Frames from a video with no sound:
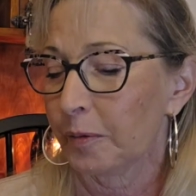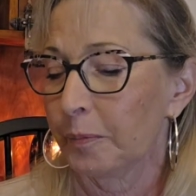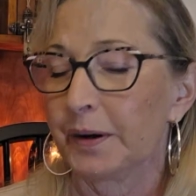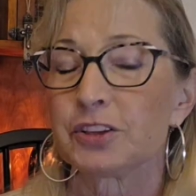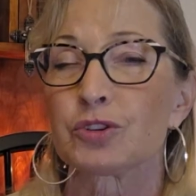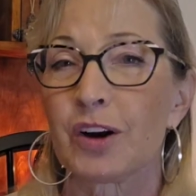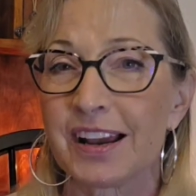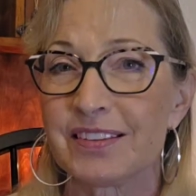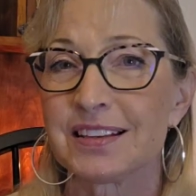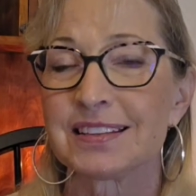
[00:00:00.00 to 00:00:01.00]
But
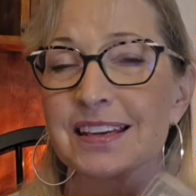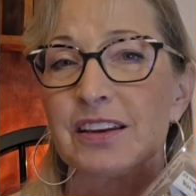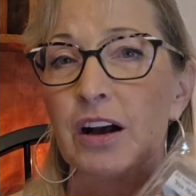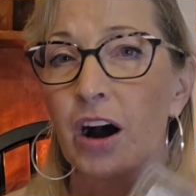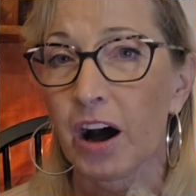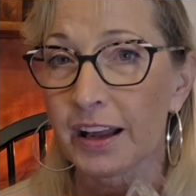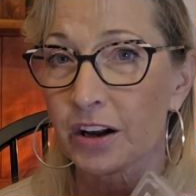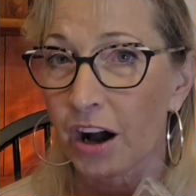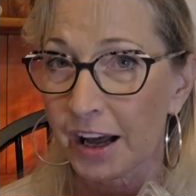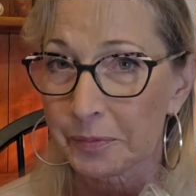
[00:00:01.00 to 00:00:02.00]
try this in a
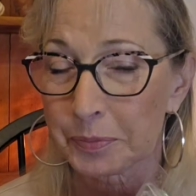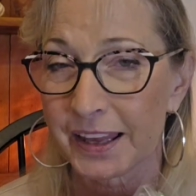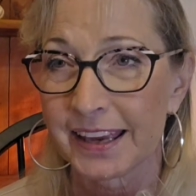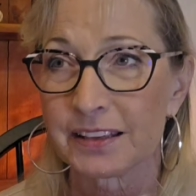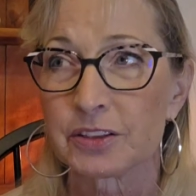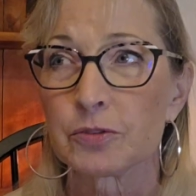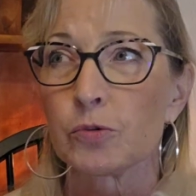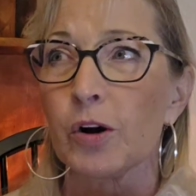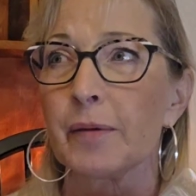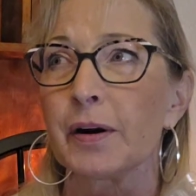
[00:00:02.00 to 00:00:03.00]
hot plate
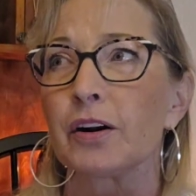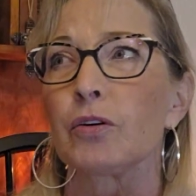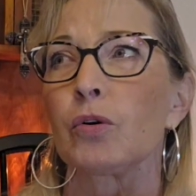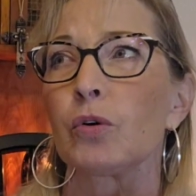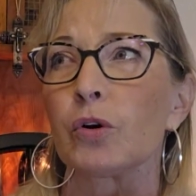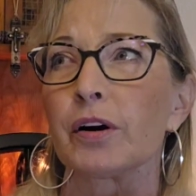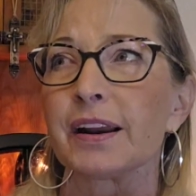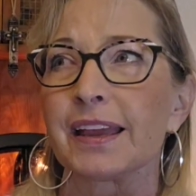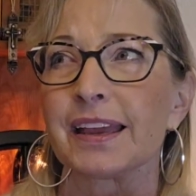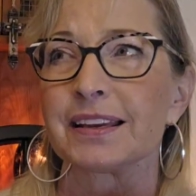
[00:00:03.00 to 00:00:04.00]
warmer or
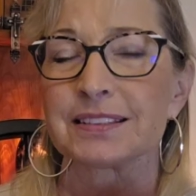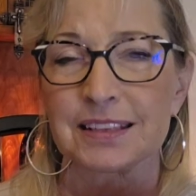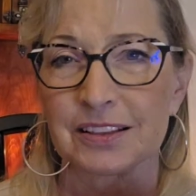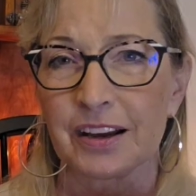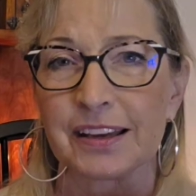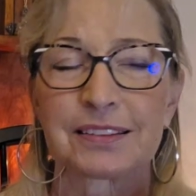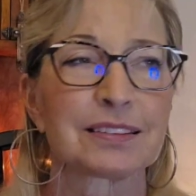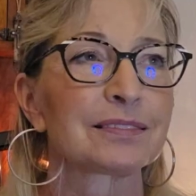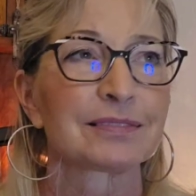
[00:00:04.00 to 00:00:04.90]
a tea light